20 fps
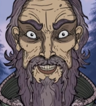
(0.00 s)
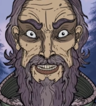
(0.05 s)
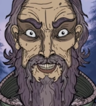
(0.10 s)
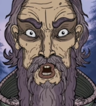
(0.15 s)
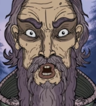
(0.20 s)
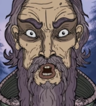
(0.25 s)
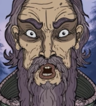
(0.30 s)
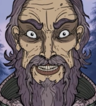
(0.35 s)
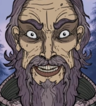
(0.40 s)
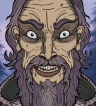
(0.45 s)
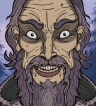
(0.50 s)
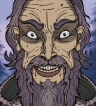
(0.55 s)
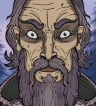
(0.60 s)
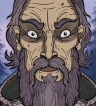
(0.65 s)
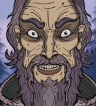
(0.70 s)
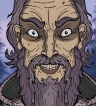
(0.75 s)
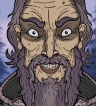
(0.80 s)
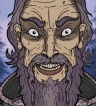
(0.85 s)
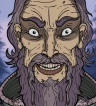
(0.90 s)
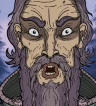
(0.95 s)
charming
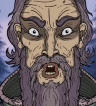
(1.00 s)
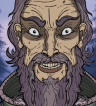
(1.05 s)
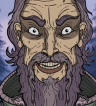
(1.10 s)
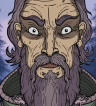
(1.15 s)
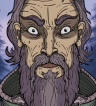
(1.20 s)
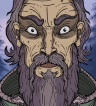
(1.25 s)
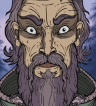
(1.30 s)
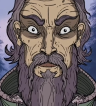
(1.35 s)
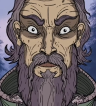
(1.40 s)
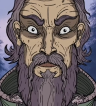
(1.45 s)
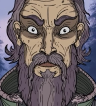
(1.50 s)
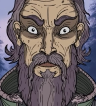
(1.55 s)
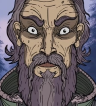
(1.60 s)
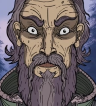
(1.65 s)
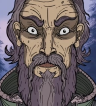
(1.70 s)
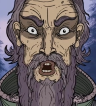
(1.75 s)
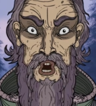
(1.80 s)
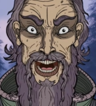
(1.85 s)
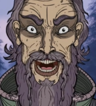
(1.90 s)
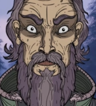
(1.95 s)
exterior
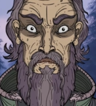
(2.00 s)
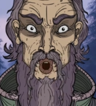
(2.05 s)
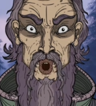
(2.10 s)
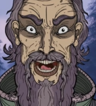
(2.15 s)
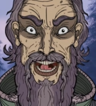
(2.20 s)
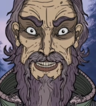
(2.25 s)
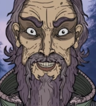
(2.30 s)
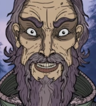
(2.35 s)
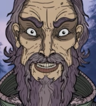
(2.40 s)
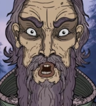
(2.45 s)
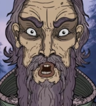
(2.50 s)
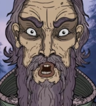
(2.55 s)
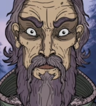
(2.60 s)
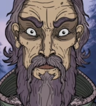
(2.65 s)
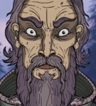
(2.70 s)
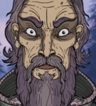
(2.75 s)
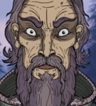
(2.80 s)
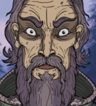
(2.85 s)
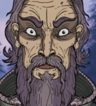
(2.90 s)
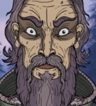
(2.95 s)
was a monster,
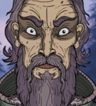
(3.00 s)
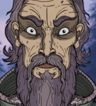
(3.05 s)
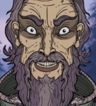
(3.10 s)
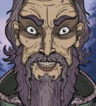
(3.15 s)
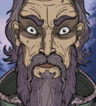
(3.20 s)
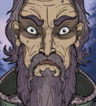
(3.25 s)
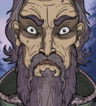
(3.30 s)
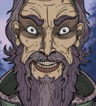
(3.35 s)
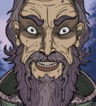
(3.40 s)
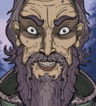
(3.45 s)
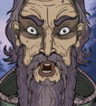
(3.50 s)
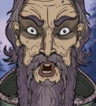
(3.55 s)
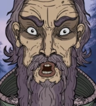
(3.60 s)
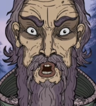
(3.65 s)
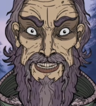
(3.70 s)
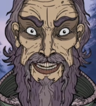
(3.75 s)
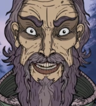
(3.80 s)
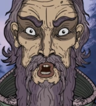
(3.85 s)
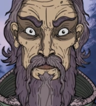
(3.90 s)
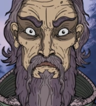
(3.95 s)
a creature
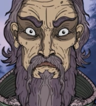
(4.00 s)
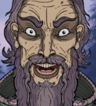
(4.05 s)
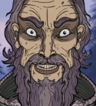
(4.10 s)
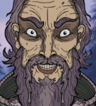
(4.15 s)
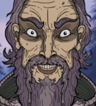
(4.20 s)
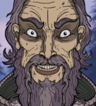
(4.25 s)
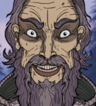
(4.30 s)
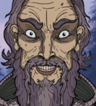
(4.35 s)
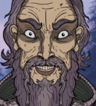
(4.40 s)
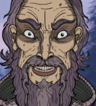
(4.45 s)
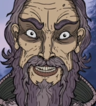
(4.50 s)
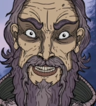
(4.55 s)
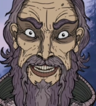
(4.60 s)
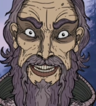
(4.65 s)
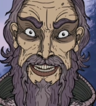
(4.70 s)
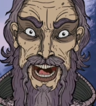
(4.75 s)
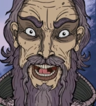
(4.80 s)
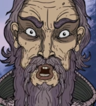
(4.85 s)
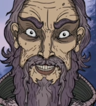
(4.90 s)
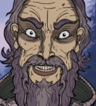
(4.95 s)
that embodied the
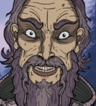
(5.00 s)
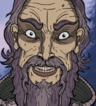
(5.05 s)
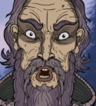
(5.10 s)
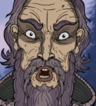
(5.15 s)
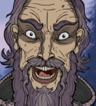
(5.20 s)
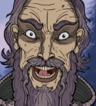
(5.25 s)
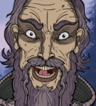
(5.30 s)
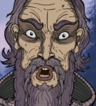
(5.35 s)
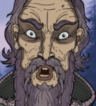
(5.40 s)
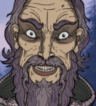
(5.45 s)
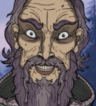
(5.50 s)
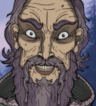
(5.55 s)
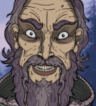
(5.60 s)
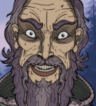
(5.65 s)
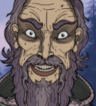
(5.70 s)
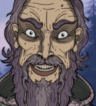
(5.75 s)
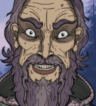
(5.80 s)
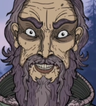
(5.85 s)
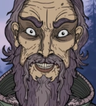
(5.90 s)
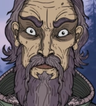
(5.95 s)
fear of foreign
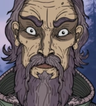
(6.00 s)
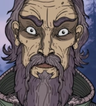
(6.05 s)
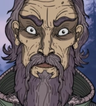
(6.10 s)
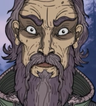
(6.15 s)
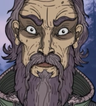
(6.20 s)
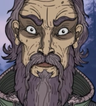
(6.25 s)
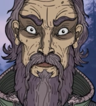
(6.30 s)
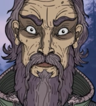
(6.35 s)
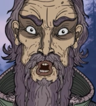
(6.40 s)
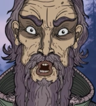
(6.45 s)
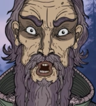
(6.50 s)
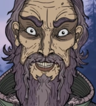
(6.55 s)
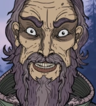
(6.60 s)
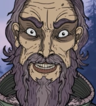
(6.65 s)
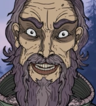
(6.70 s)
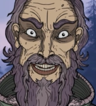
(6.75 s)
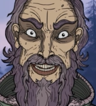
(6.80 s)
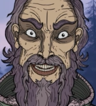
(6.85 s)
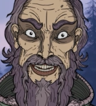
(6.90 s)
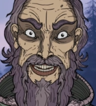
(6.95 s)
invasion,
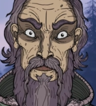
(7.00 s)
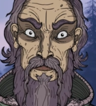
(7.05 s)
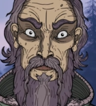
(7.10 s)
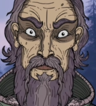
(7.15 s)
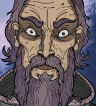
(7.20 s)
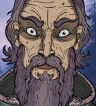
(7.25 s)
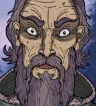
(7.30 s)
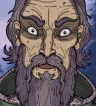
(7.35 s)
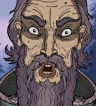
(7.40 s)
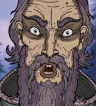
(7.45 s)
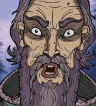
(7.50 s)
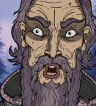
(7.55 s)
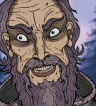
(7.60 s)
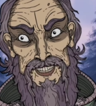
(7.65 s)
disease, and the